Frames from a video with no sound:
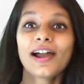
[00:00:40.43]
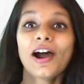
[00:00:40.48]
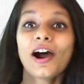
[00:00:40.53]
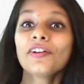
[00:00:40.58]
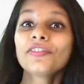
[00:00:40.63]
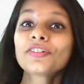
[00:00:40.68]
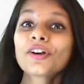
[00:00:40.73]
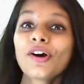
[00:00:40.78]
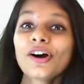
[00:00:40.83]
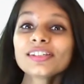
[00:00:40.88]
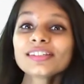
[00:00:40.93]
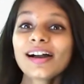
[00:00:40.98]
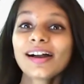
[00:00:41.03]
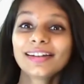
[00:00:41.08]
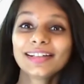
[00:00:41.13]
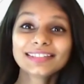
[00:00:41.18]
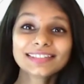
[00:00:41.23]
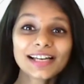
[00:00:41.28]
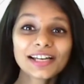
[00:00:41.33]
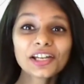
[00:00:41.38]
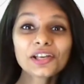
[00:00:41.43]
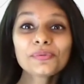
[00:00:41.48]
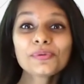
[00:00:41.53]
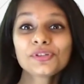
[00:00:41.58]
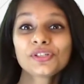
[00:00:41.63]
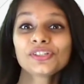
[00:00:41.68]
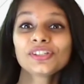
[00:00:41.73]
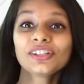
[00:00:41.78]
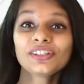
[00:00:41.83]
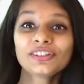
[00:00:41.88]
Of course, understanding
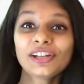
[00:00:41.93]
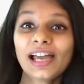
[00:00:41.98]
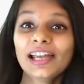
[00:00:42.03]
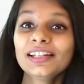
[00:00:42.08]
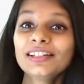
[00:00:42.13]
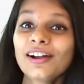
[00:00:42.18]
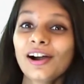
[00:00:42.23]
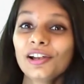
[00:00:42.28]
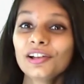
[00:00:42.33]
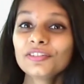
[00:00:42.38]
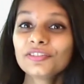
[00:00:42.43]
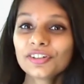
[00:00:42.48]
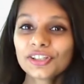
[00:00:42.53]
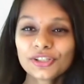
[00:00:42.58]
which is the right color for